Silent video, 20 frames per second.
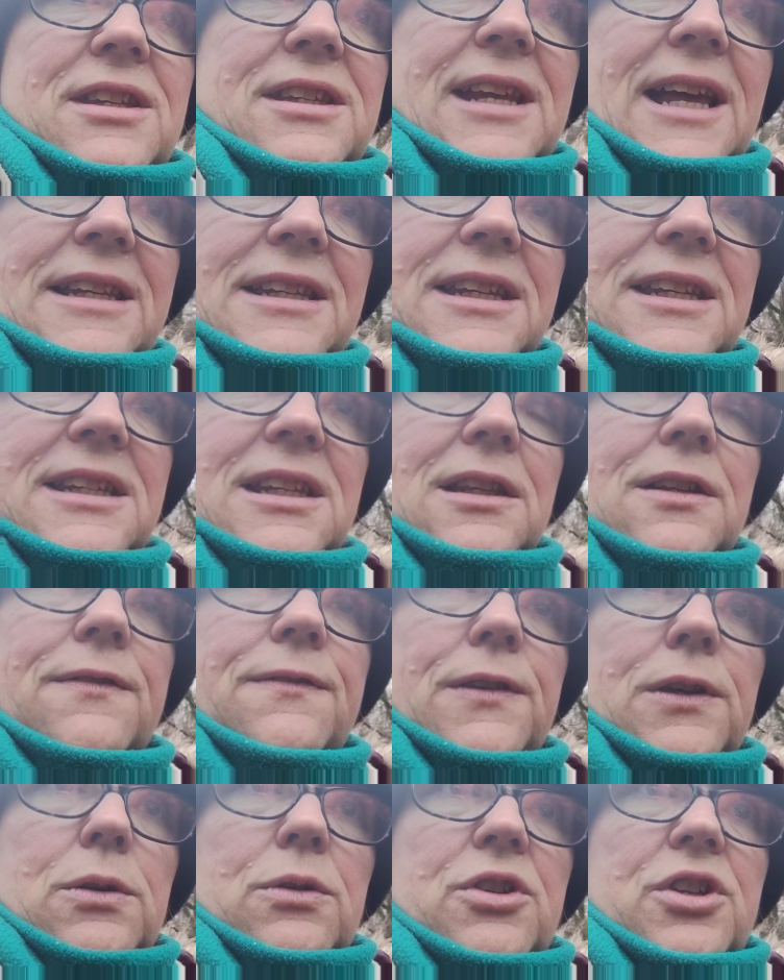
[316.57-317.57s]
the settings in the
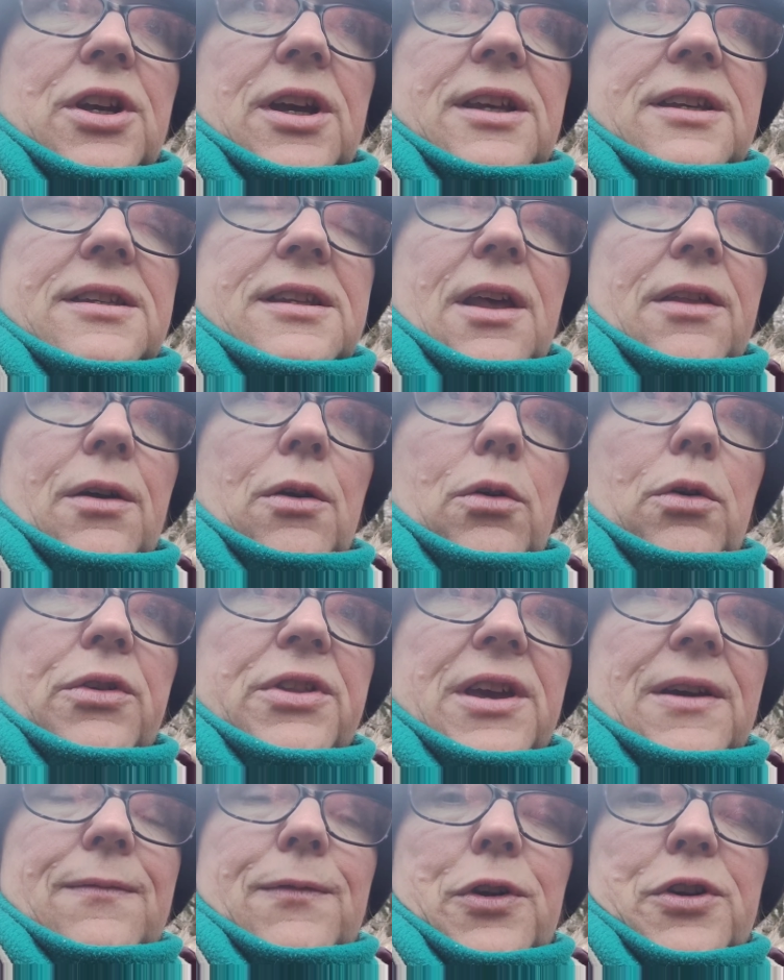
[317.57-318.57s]
future so that all
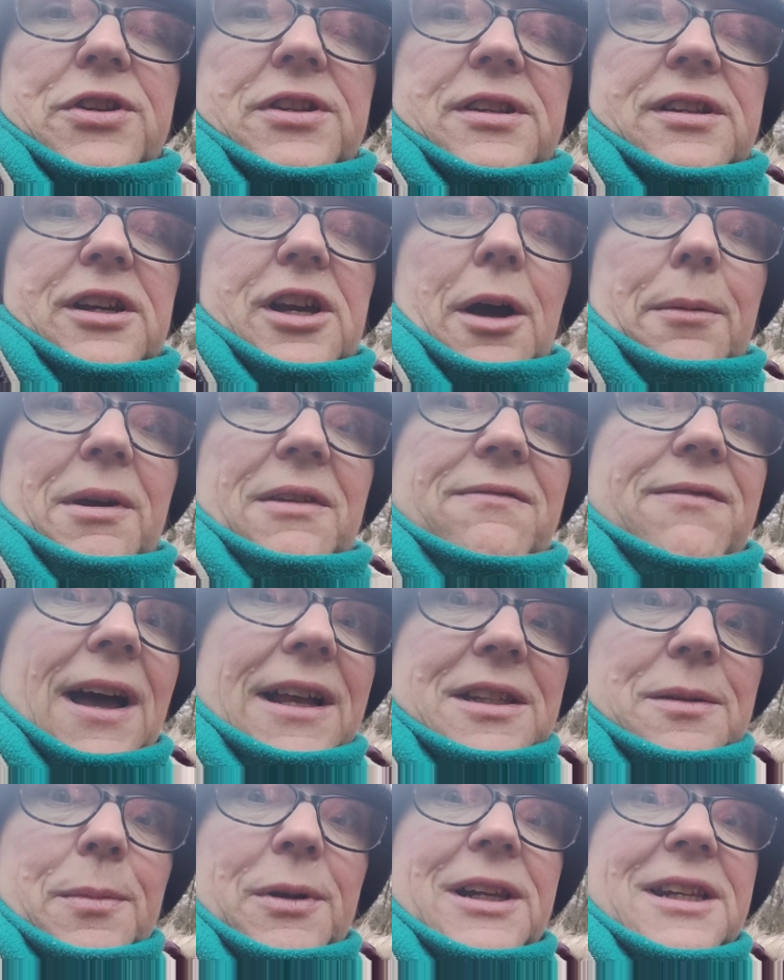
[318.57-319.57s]
the invoices will come in
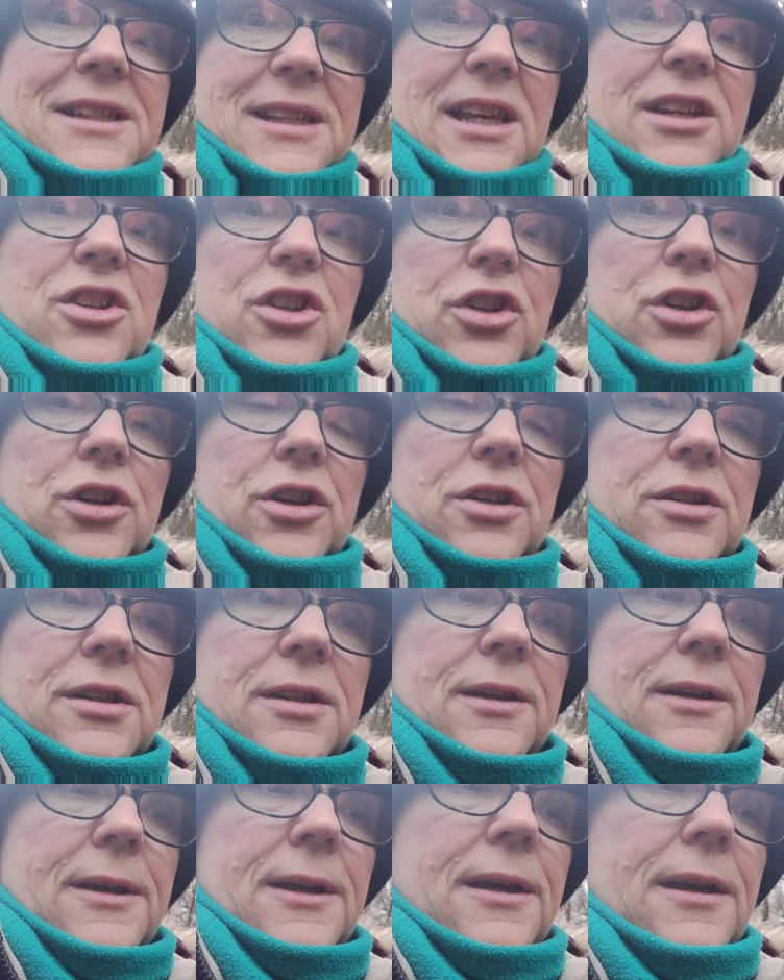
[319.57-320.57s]
VATable as they should.
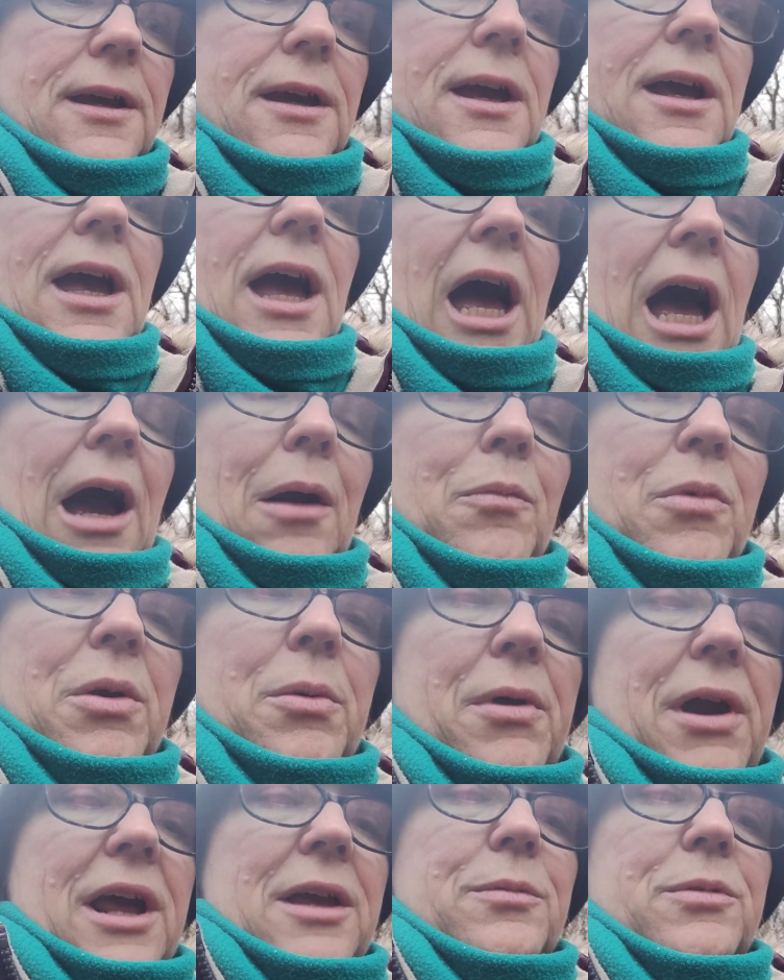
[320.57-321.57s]
And we
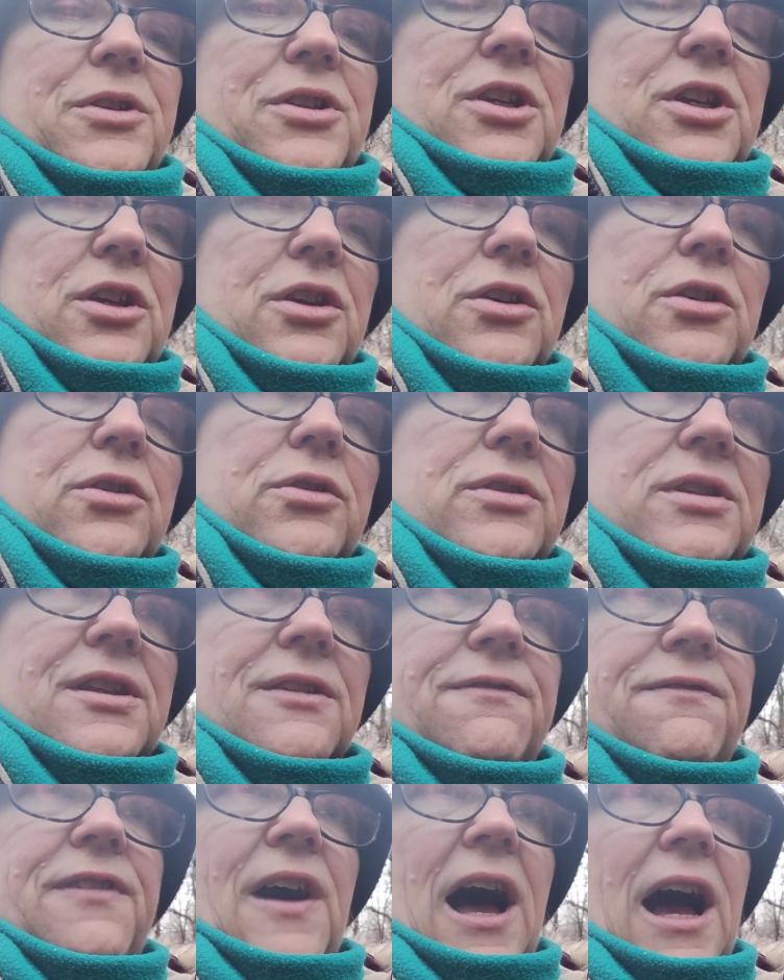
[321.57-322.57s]
were able to use the
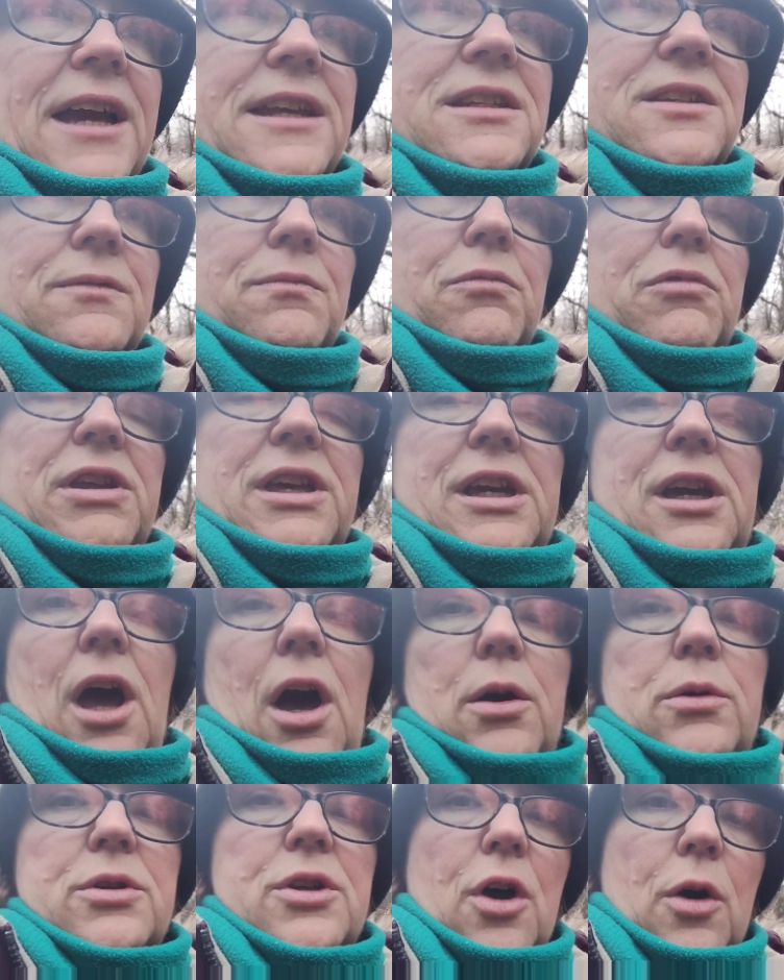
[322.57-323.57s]
find and
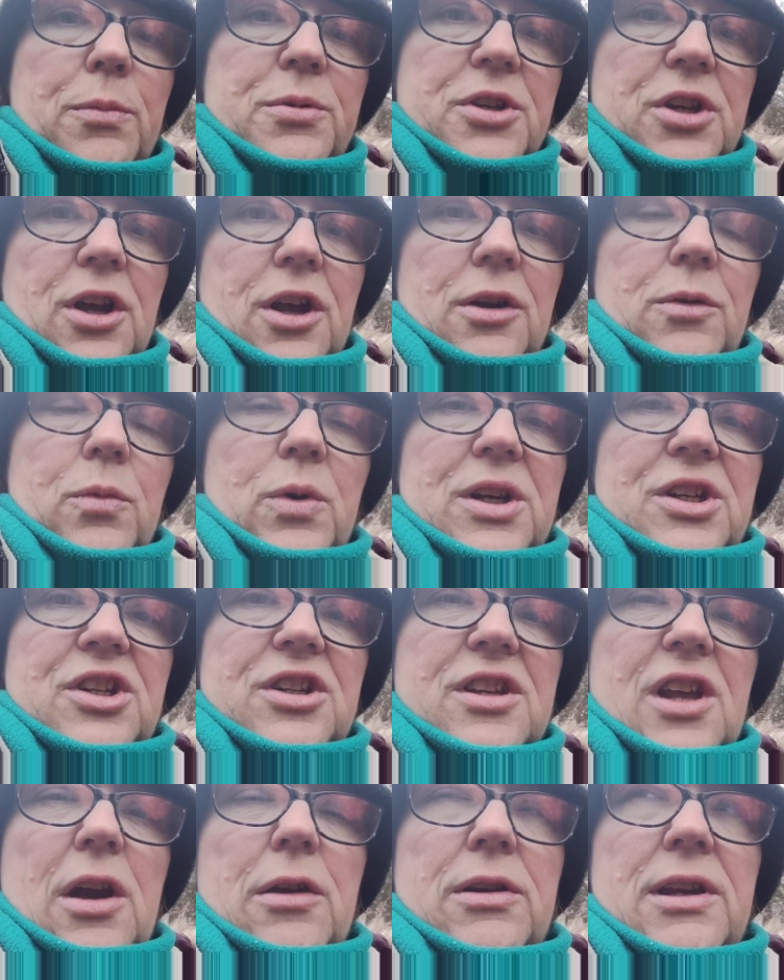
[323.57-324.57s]
recode option, which
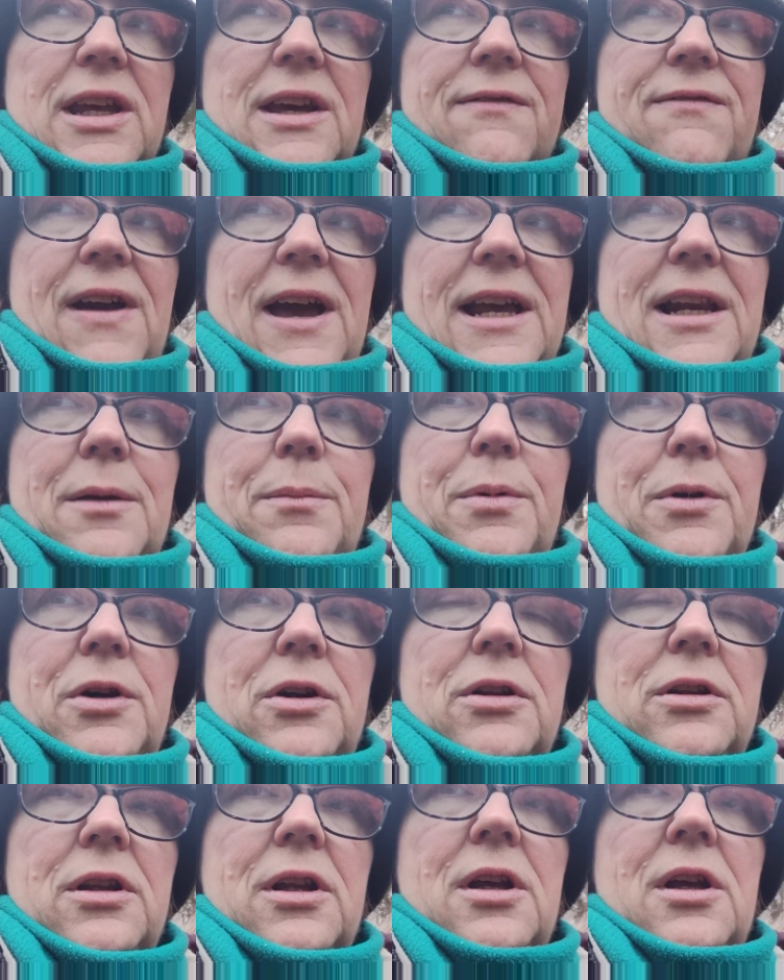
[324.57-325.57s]
is only
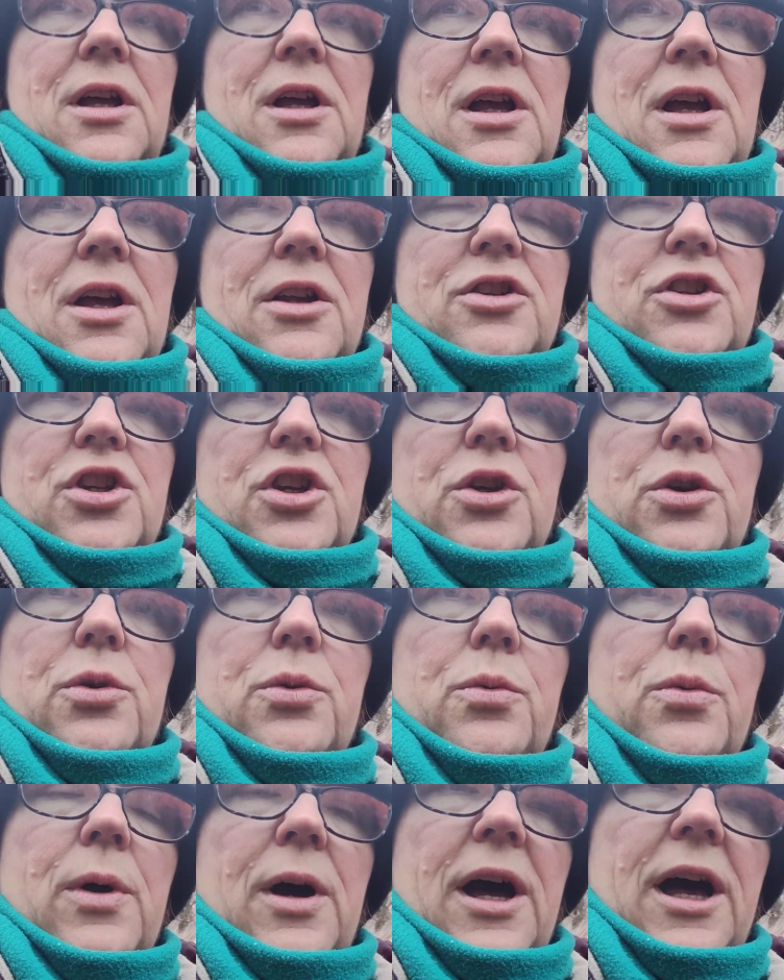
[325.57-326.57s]
available
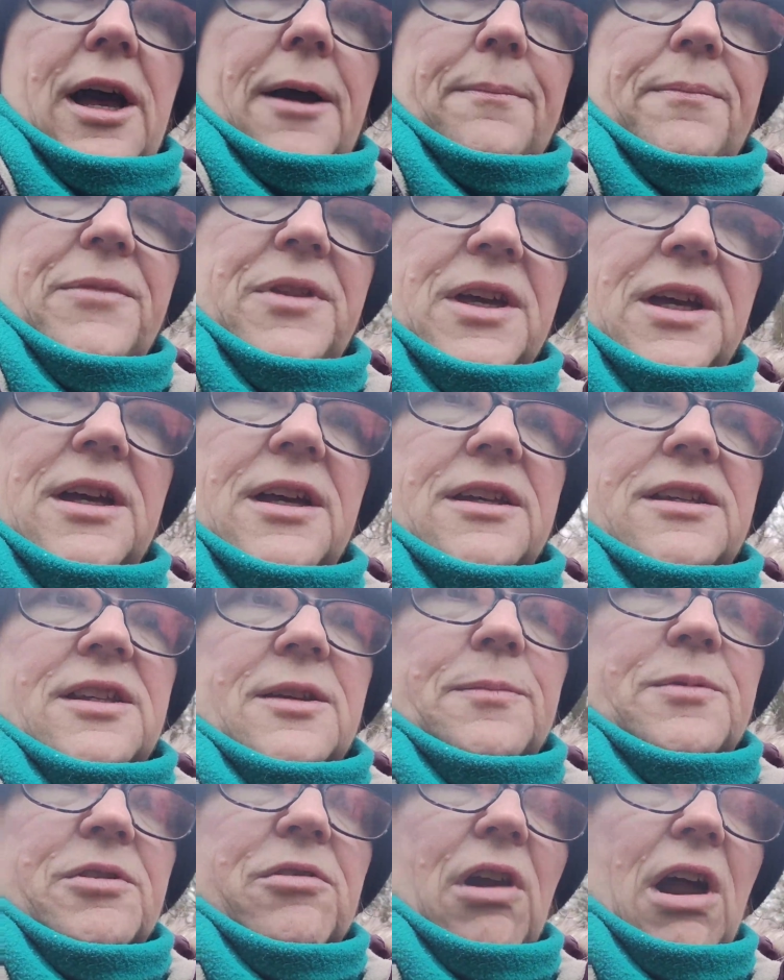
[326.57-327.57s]
to the
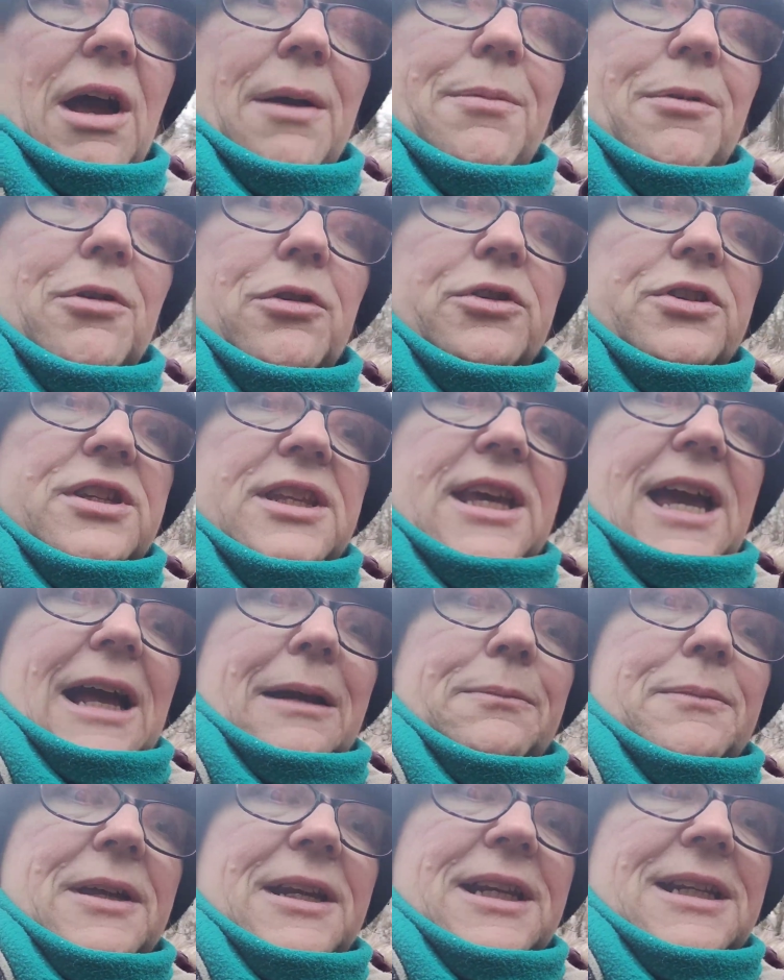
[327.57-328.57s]
subscriber or to the
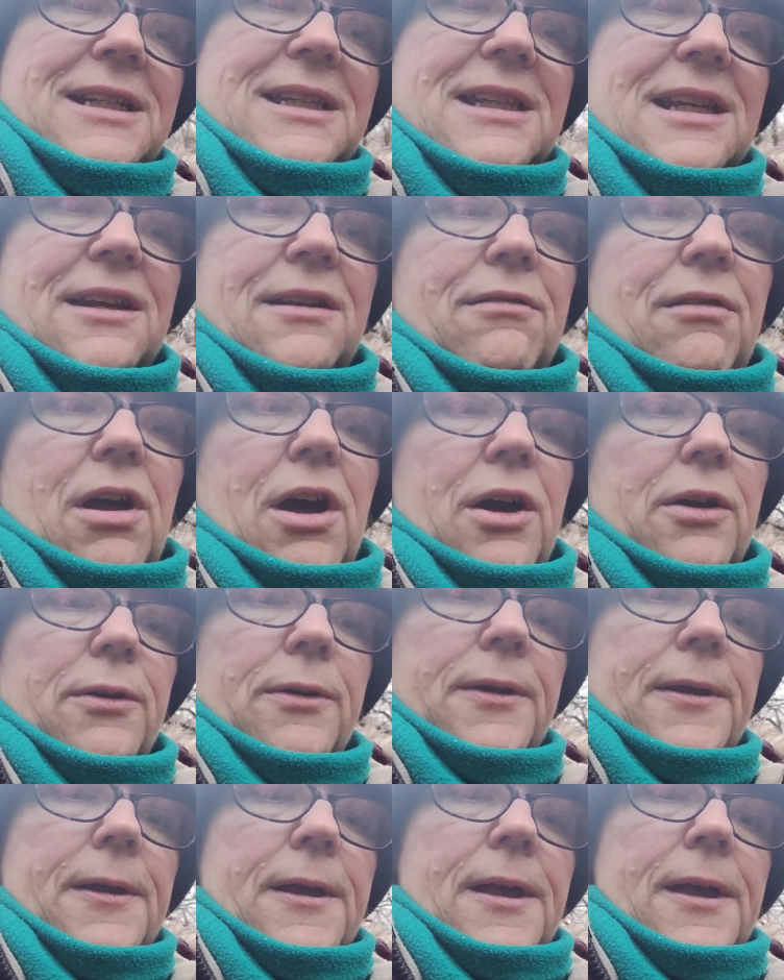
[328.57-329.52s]
admin in Xero,